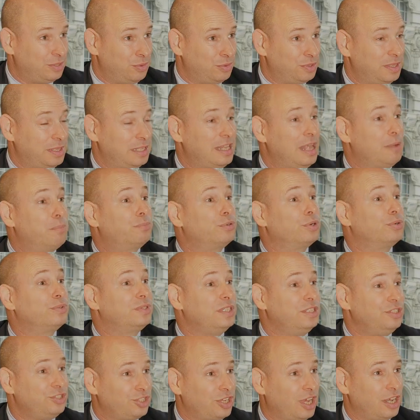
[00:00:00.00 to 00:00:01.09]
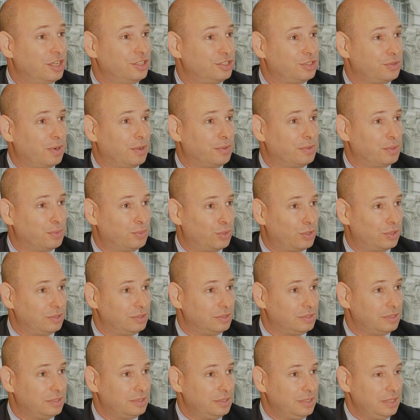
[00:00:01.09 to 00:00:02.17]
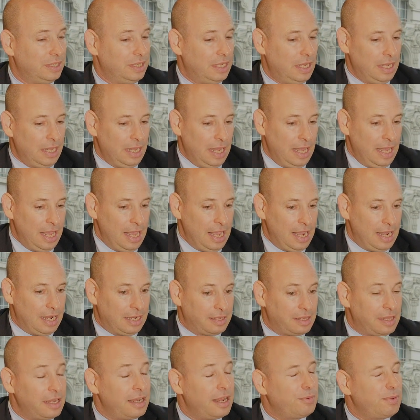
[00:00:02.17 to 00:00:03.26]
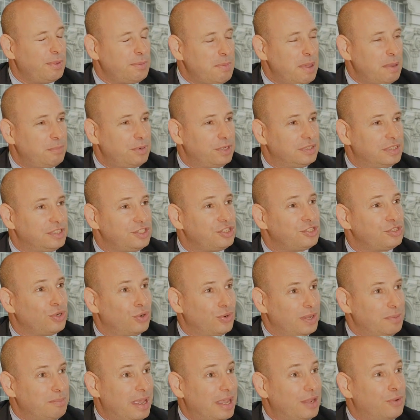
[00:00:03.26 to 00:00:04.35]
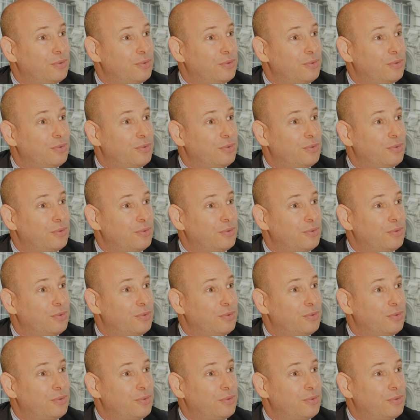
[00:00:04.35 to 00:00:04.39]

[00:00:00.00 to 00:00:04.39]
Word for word: or the protein challenge around the world. And then I remember the story my